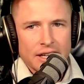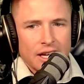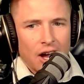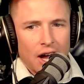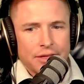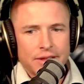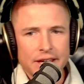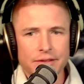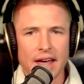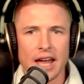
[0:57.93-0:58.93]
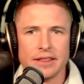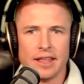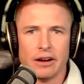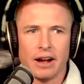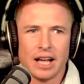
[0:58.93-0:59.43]
I think that
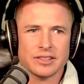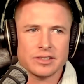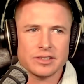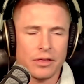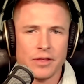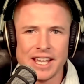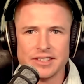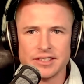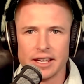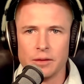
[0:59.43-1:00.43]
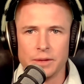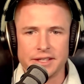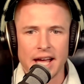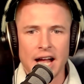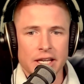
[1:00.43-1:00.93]
there are some things that can be
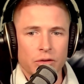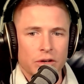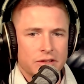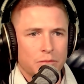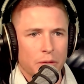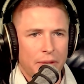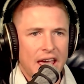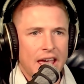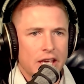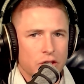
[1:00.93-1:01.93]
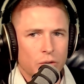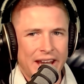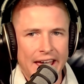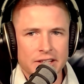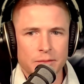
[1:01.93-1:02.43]
done in order to prepare you and
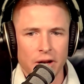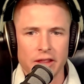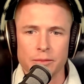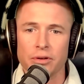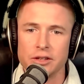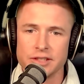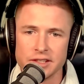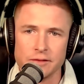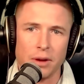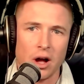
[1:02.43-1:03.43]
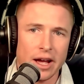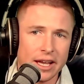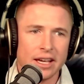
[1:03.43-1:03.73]
expedite the process of buying